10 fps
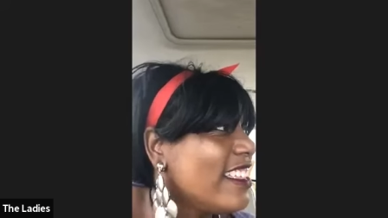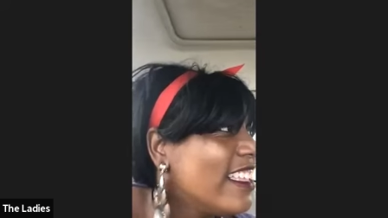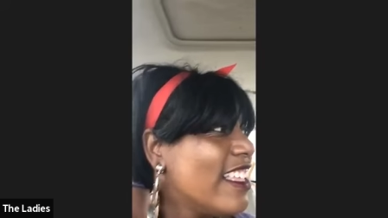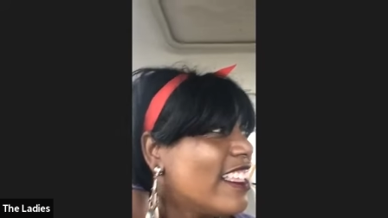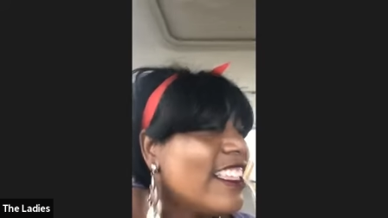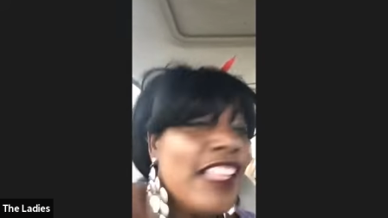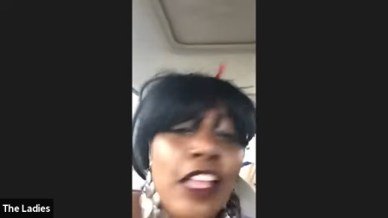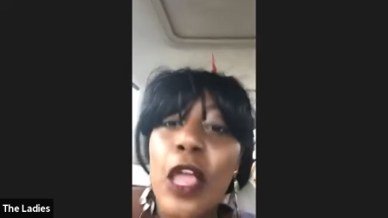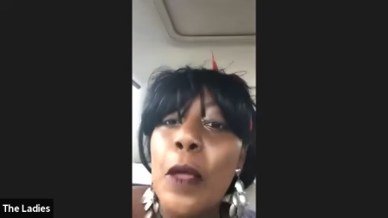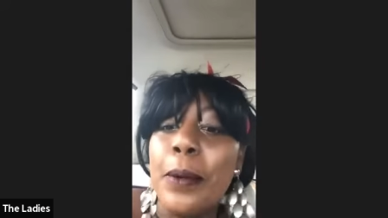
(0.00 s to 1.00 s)
Oh,
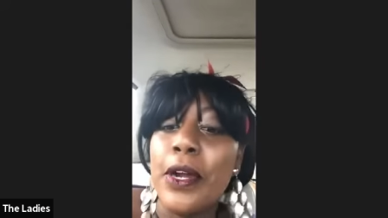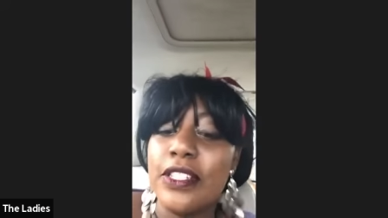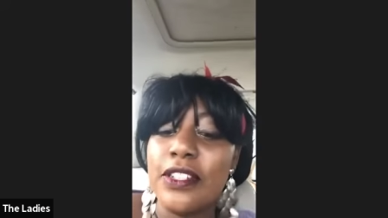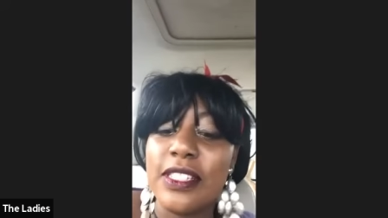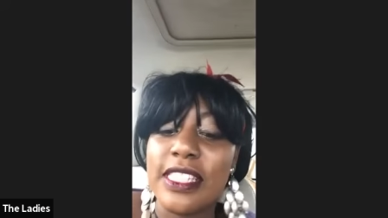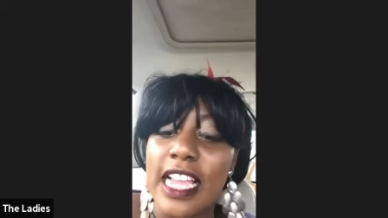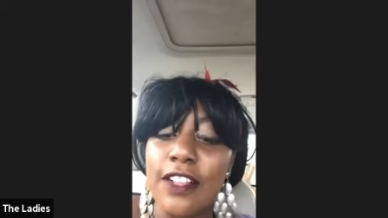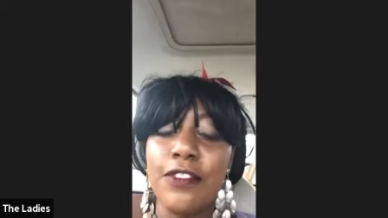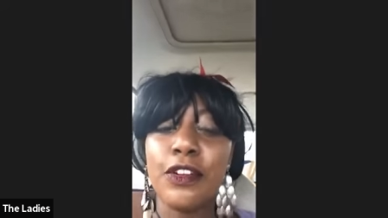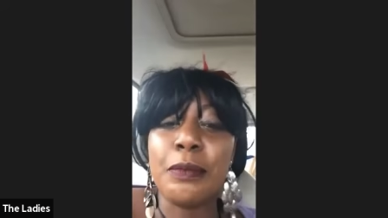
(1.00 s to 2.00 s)
let's see. Personal style
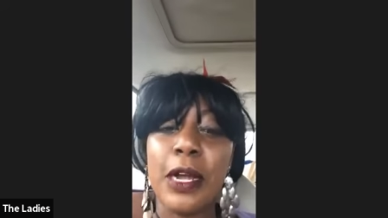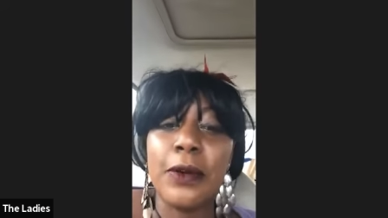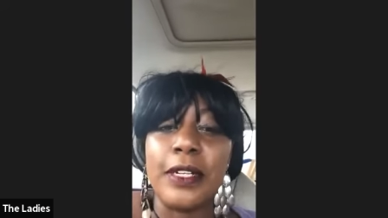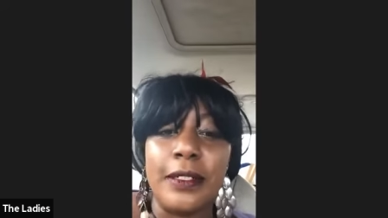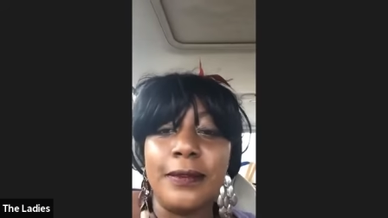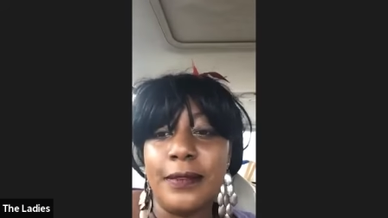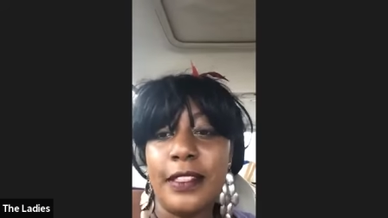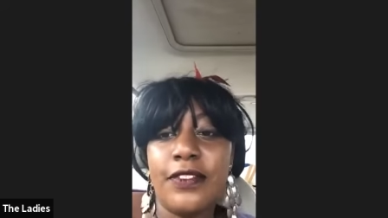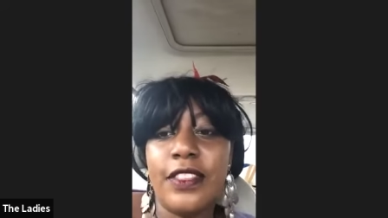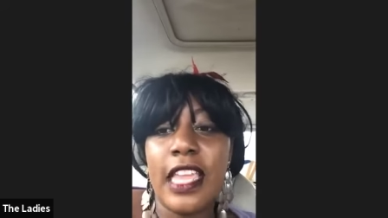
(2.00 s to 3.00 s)
for a poet
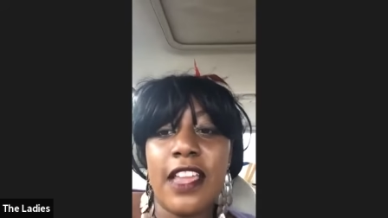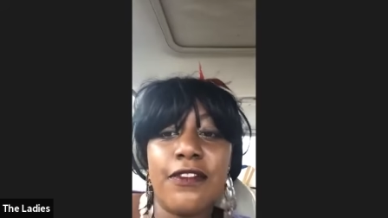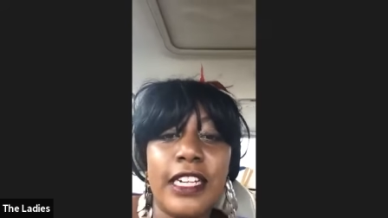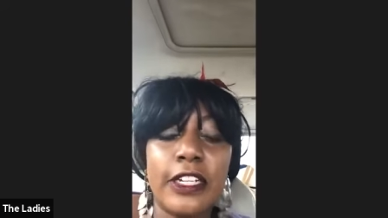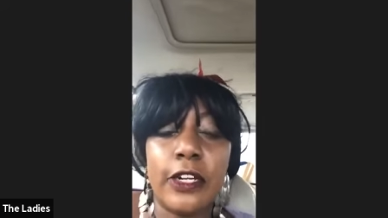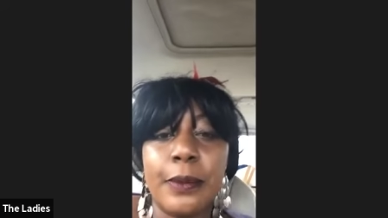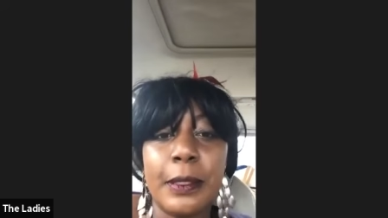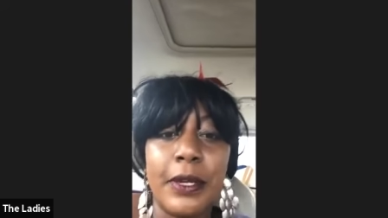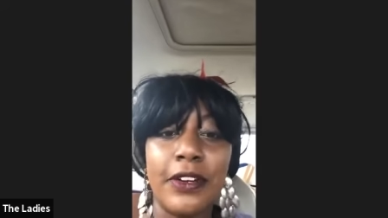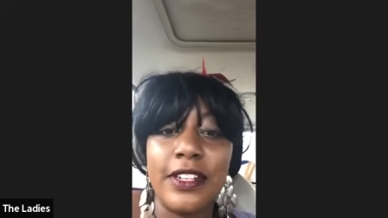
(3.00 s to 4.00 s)
if they have red carpet
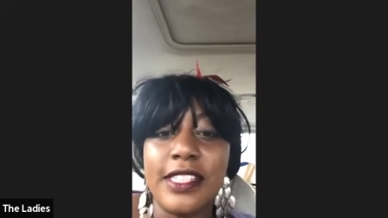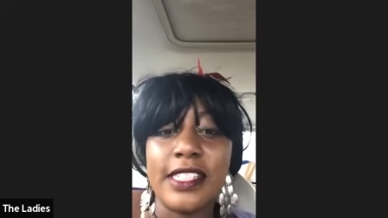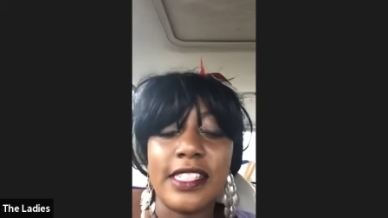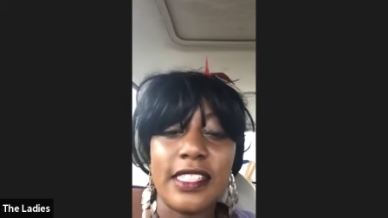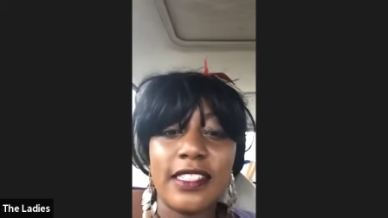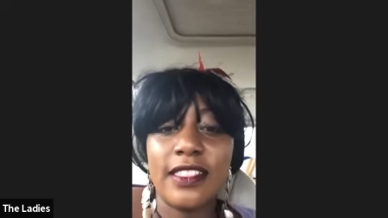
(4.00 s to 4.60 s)
appearances.